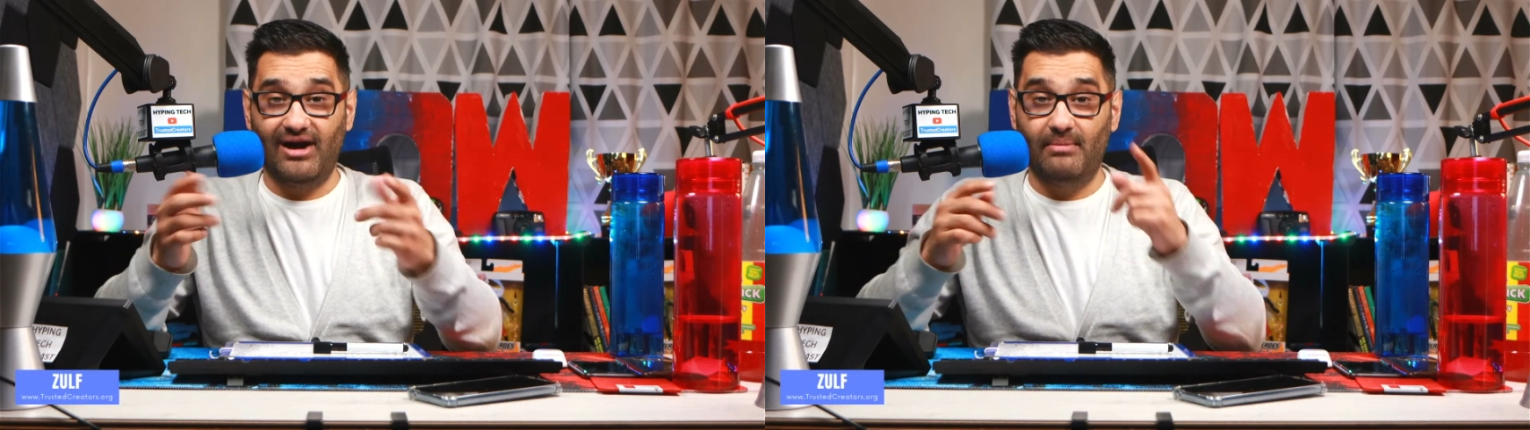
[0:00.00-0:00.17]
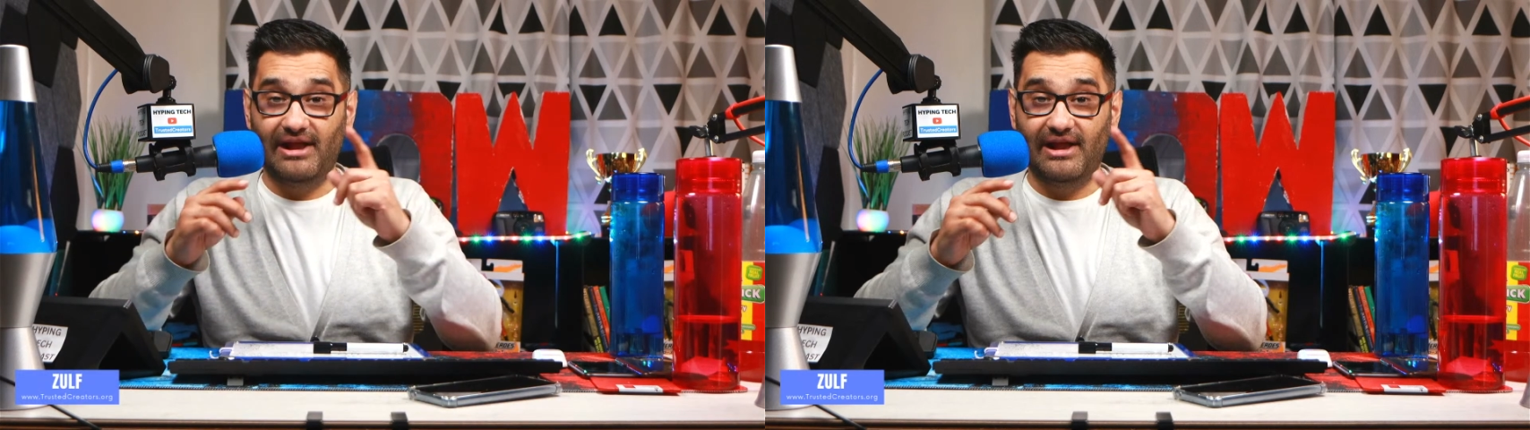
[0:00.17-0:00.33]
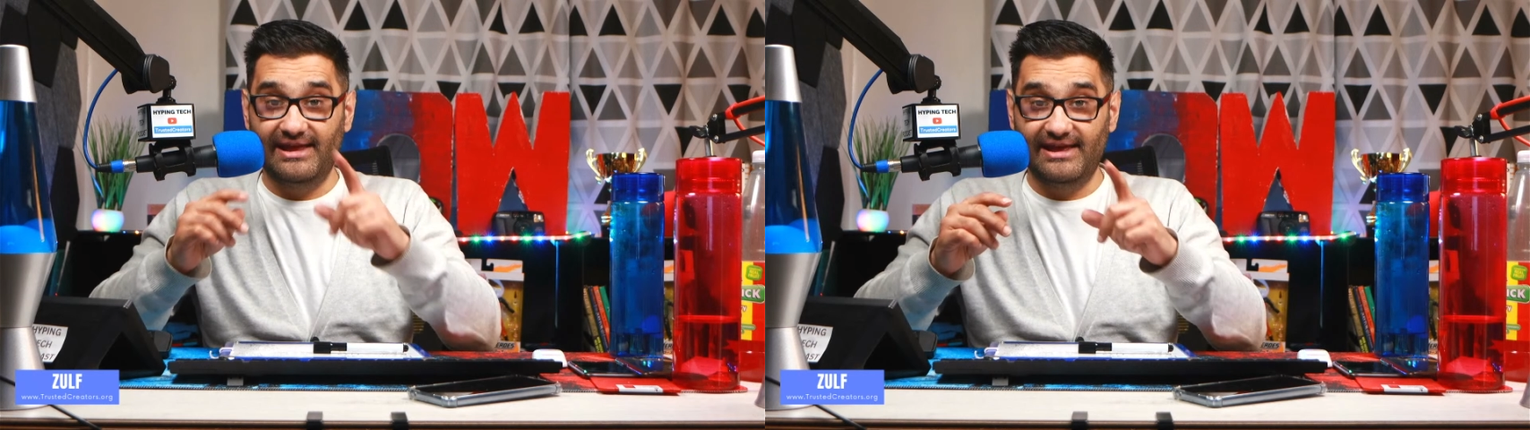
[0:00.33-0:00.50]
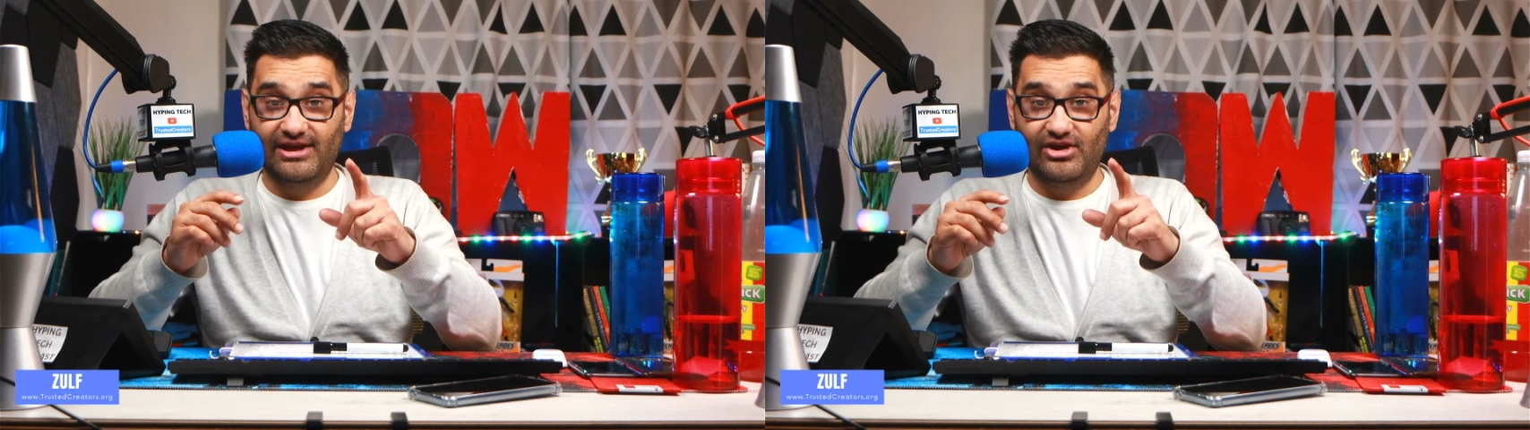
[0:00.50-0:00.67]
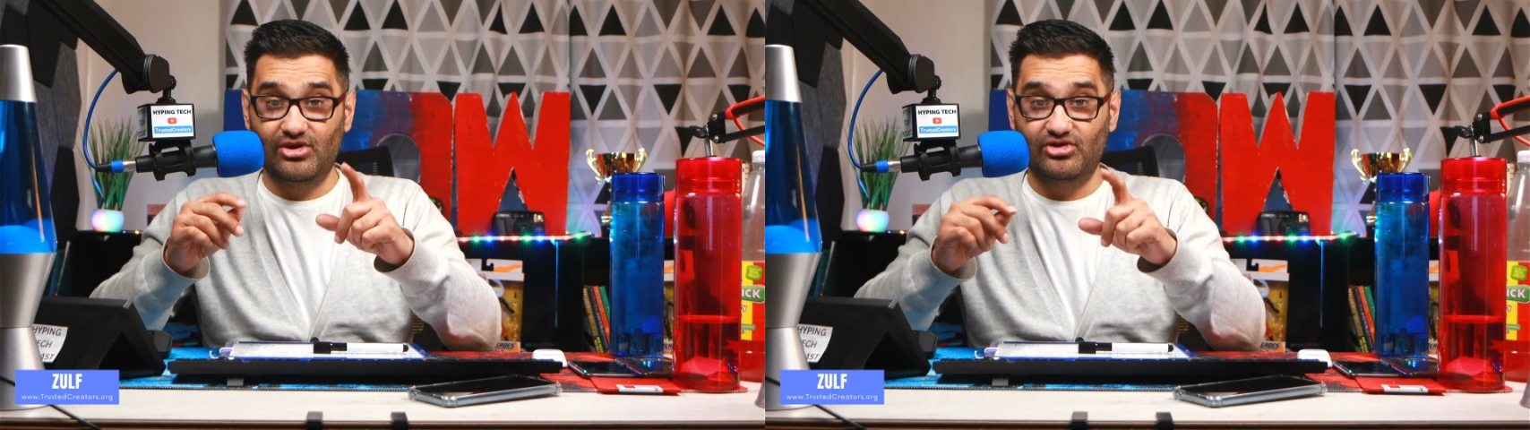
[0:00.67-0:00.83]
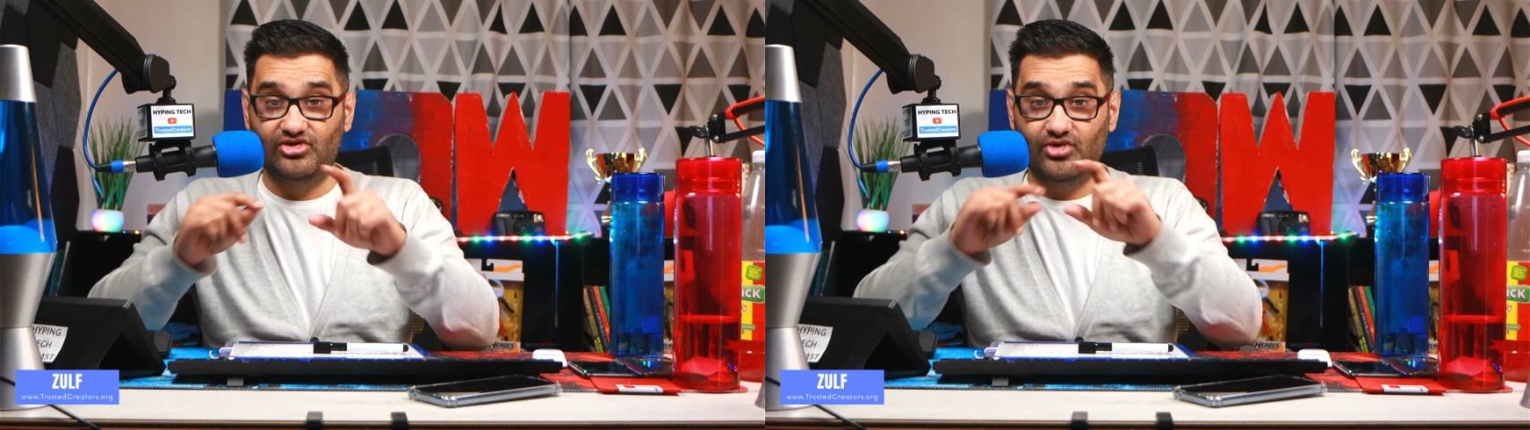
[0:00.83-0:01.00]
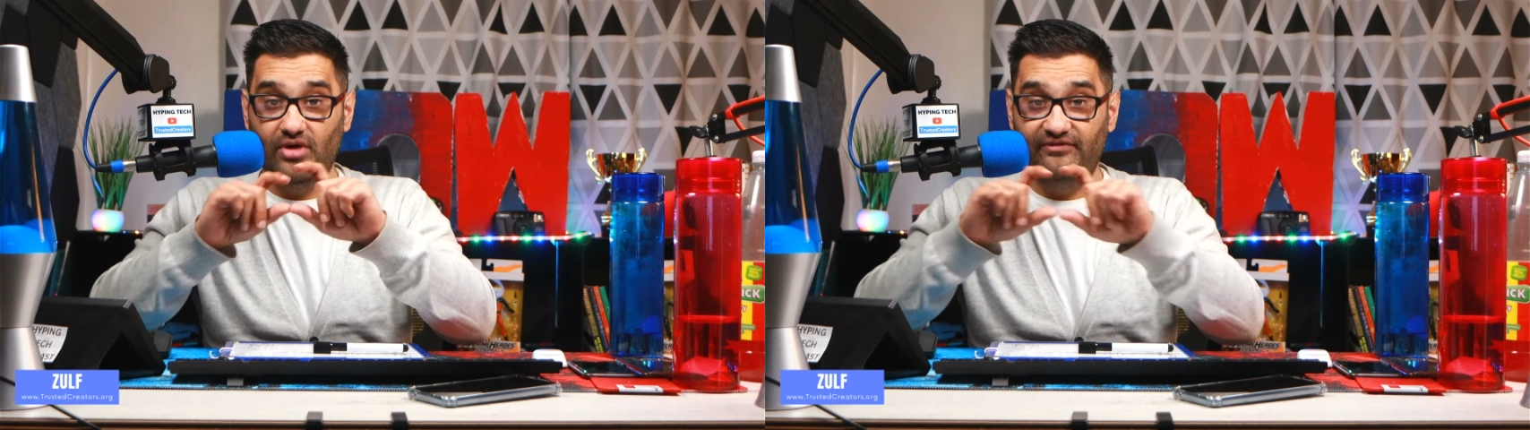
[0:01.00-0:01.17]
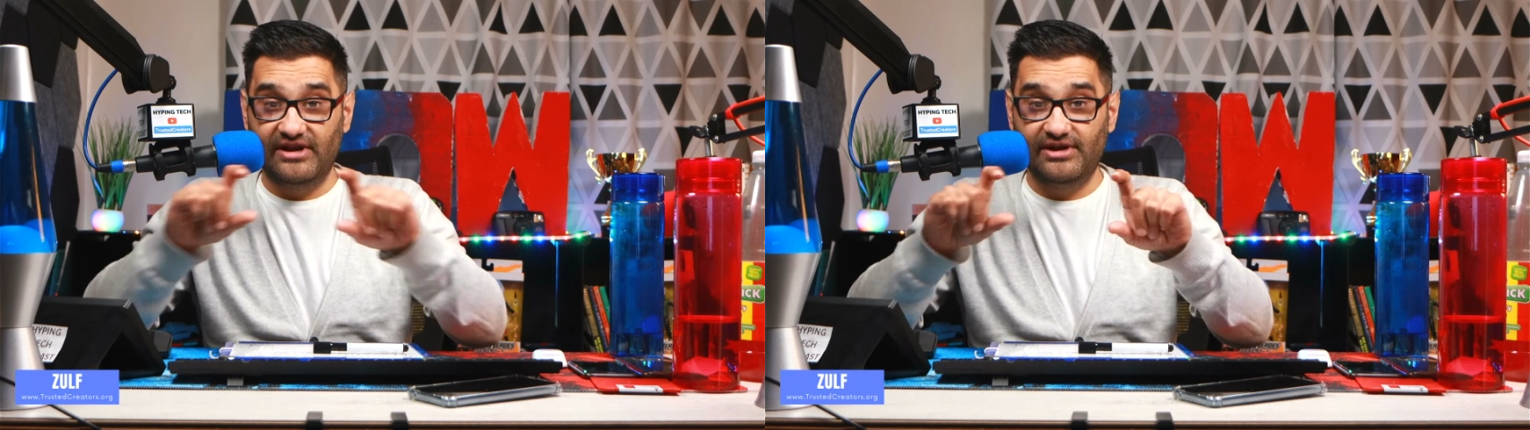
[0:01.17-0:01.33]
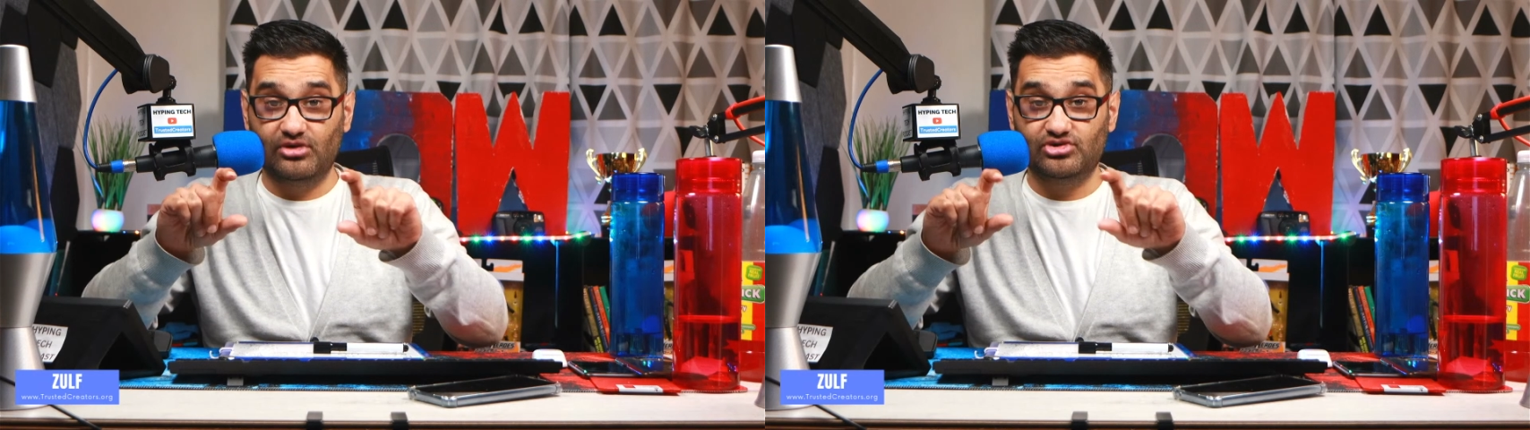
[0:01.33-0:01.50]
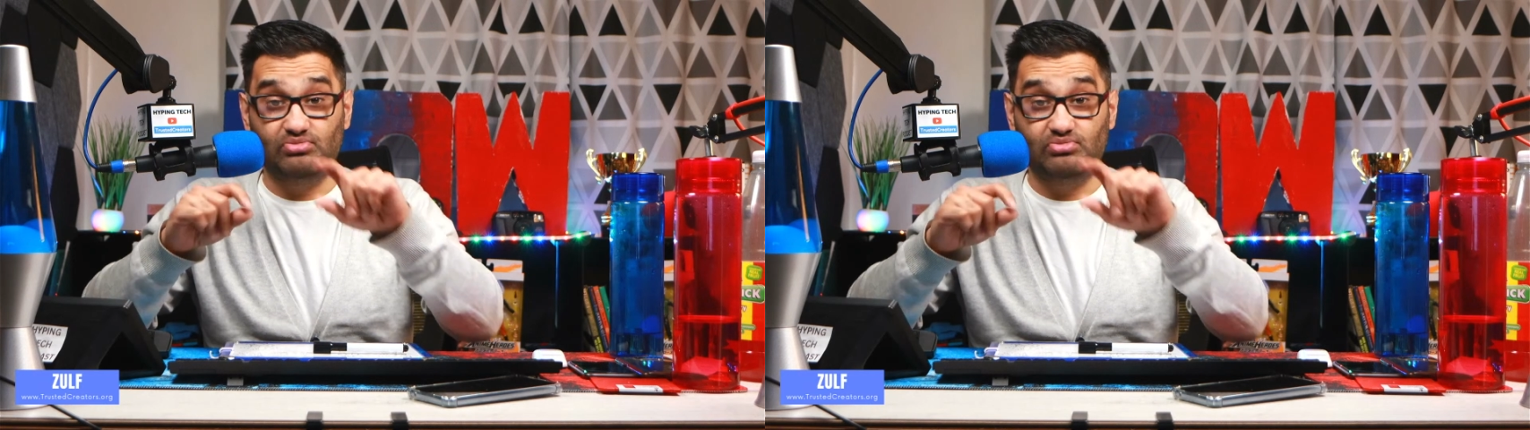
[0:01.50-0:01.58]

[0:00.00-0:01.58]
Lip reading: I'm going to link you to a video